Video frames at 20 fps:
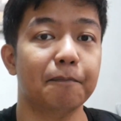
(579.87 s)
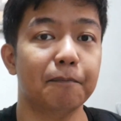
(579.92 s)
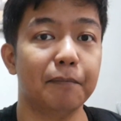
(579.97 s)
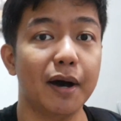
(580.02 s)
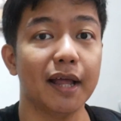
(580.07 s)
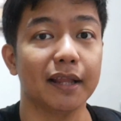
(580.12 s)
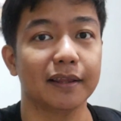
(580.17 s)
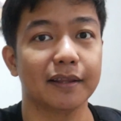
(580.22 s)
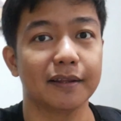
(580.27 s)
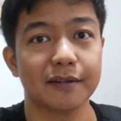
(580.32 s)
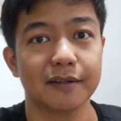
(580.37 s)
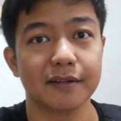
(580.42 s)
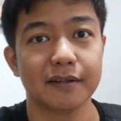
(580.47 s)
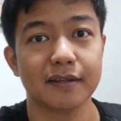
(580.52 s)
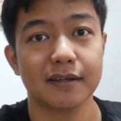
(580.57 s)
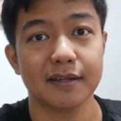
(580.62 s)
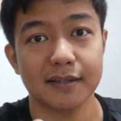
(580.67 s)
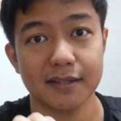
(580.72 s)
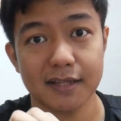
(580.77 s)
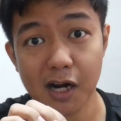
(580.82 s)
But
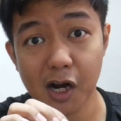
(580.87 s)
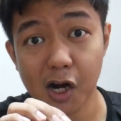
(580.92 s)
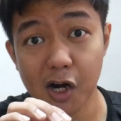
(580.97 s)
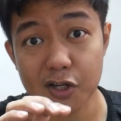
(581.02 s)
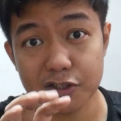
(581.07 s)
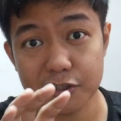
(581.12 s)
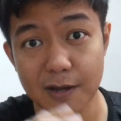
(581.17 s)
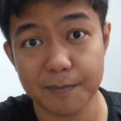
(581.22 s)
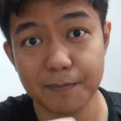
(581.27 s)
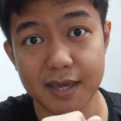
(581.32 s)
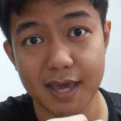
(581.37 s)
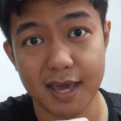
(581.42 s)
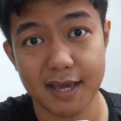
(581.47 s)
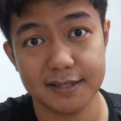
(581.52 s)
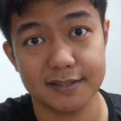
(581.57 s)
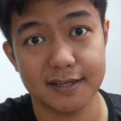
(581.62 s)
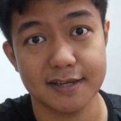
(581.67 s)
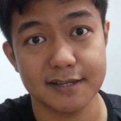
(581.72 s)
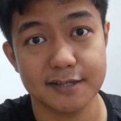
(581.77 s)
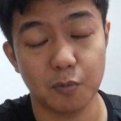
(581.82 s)
there are some
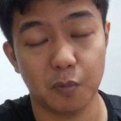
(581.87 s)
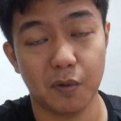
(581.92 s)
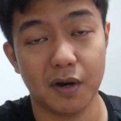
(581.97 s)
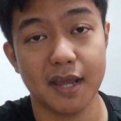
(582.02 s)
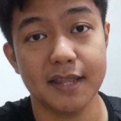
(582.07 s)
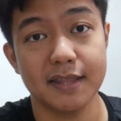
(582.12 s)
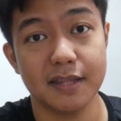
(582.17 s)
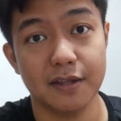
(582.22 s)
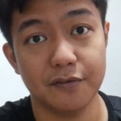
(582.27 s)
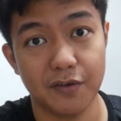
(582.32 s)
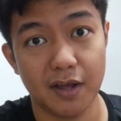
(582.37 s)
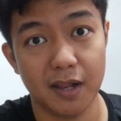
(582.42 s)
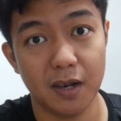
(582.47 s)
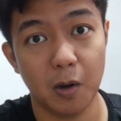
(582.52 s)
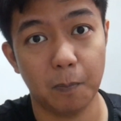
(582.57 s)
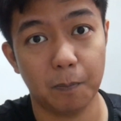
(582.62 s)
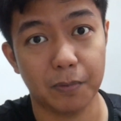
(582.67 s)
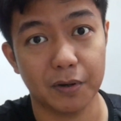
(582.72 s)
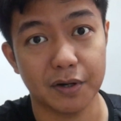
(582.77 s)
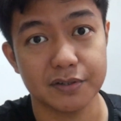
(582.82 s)
cases wherein
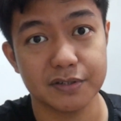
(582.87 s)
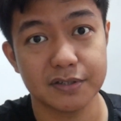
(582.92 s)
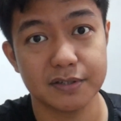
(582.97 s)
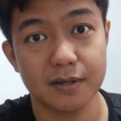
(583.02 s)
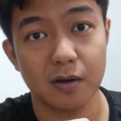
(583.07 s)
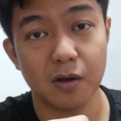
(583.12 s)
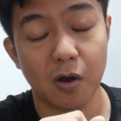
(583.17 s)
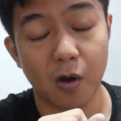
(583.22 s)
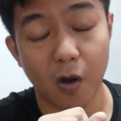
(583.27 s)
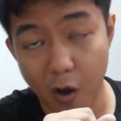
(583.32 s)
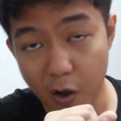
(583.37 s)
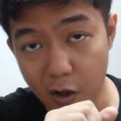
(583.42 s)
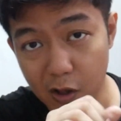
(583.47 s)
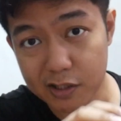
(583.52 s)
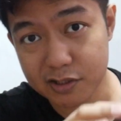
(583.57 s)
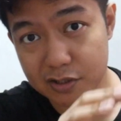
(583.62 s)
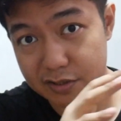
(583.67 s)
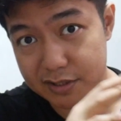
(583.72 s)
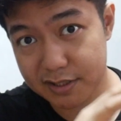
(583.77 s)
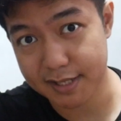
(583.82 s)
developers
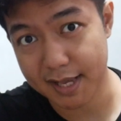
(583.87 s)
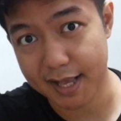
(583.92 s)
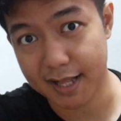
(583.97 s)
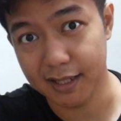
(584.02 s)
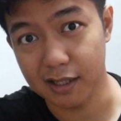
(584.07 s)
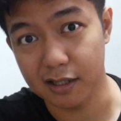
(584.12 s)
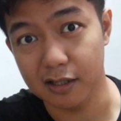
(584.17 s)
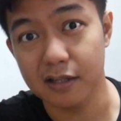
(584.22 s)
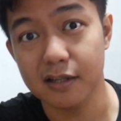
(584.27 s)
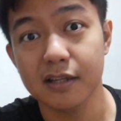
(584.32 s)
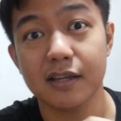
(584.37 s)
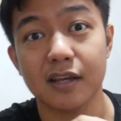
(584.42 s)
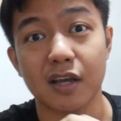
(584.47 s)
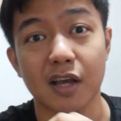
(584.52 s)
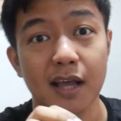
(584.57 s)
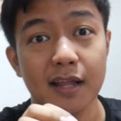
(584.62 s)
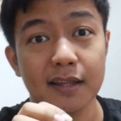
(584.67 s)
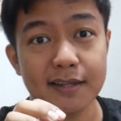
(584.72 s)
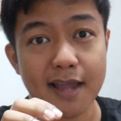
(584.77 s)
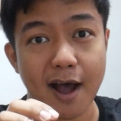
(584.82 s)
also sell
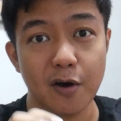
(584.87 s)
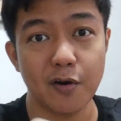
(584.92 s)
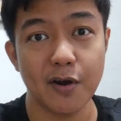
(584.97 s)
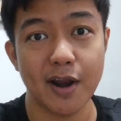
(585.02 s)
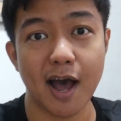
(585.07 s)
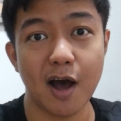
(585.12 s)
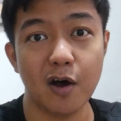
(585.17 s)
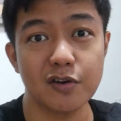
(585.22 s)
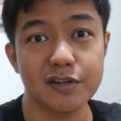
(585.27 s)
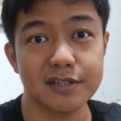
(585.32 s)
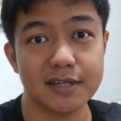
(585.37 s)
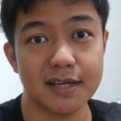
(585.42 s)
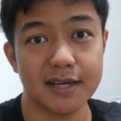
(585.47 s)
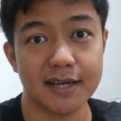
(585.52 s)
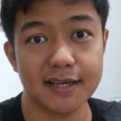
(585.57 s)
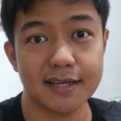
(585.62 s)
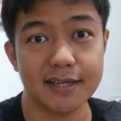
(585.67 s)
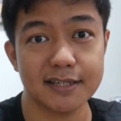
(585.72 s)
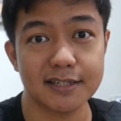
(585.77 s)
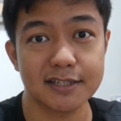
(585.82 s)

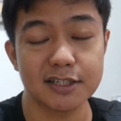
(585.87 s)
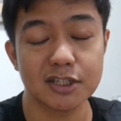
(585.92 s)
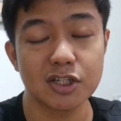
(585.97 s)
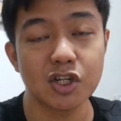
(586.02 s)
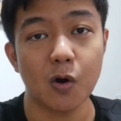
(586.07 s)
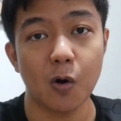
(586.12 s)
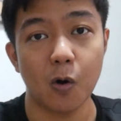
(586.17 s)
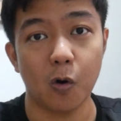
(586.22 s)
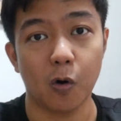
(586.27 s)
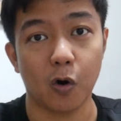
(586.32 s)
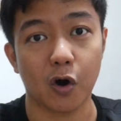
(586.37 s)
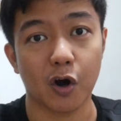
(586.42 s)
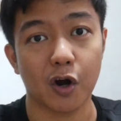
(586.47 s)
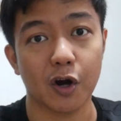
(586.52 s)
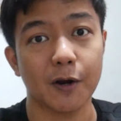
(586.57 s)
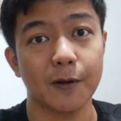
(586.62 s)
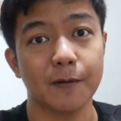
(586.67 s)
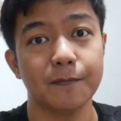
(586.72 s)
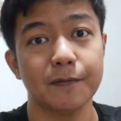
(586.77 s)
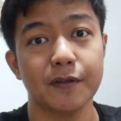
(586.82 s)
townhouses
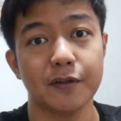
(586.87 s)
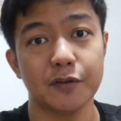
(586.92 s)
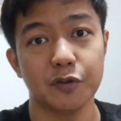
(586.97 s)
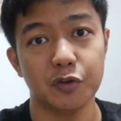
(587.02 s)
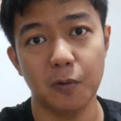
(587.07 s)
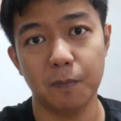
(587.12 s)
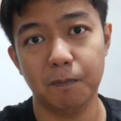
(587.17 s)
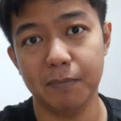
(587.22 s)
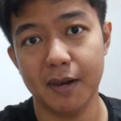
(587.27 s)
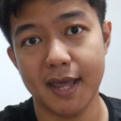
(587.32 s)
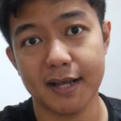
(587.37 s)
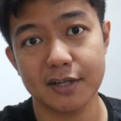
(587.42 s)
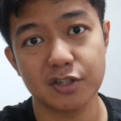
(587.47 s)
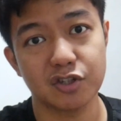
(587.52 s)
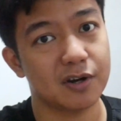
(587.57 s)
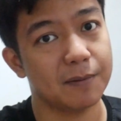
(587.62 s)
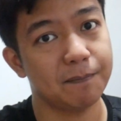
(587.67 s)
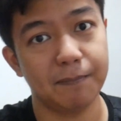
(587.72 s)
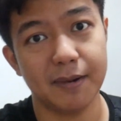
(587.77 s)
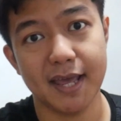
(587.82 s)
or duplex,
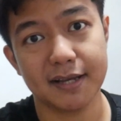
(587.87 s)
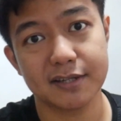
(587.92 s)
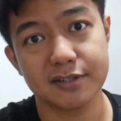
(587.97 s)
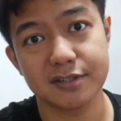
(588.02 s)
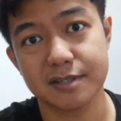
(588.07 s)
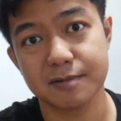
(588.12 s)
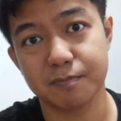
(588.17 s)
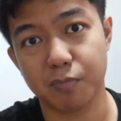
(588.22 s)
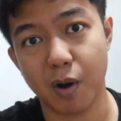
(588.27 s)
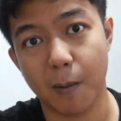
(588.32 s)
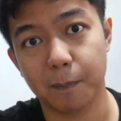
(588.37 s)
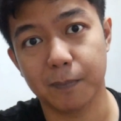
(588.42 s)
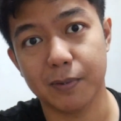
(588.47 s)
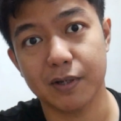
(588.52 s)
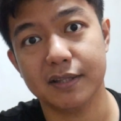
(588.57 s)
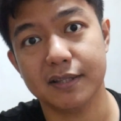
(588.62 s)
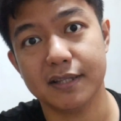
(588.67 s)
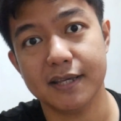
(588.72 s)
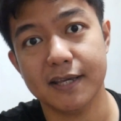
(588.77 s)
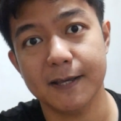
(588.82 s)
triplex
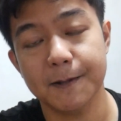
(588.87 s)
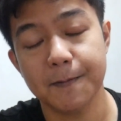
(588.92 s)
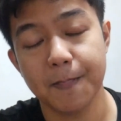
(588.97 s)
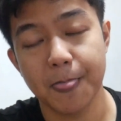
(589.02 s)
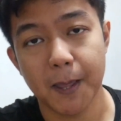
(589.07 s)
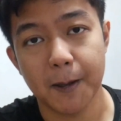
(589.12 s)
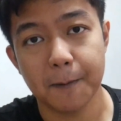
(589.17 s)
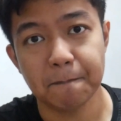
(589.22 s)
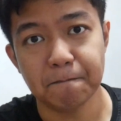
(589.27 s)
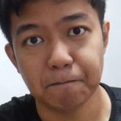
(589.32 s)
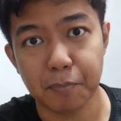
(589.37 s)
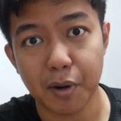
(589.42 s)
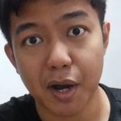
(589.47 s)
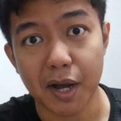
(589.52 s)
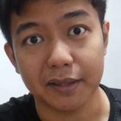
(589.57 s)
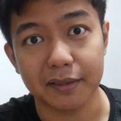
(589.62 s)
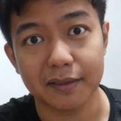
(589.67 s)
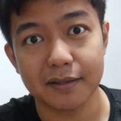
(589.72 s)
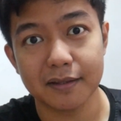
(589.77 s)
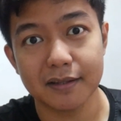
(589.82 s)
property,
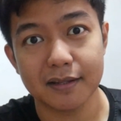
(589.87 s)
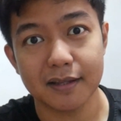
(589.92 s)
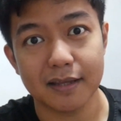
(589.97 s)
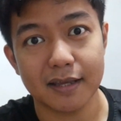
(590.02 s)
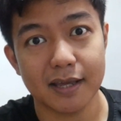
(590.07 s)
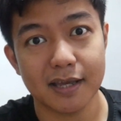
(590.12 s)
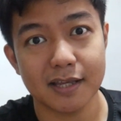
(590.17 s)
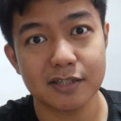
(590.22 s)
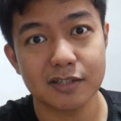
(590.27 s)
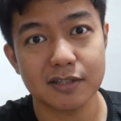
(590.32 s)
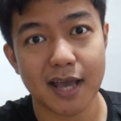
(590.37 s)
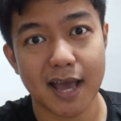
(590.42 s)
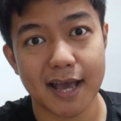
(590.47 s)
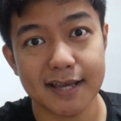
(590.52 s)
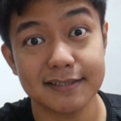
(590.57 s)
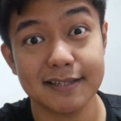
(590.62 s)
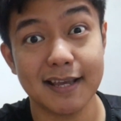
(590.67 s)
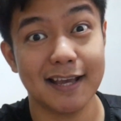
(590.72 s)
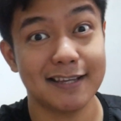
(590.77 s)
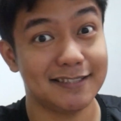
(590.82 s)
but it's
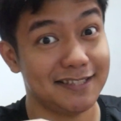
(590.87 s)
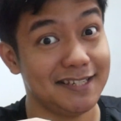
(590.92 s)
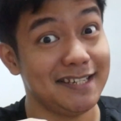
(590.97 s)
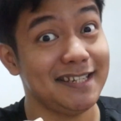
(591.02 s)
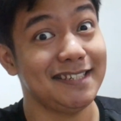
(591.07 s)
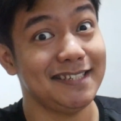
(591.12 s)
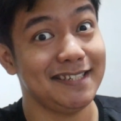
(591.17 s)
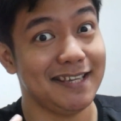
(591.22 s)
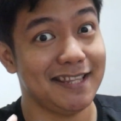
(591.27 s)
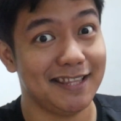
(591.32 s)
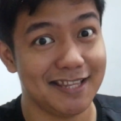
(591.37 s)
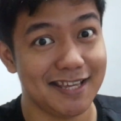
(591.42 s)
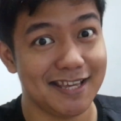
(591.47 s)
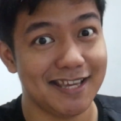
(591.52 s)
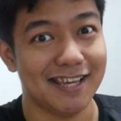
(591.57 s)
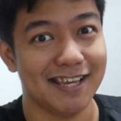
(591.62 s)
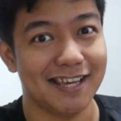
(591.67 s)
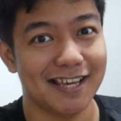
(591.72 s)
as a CCT.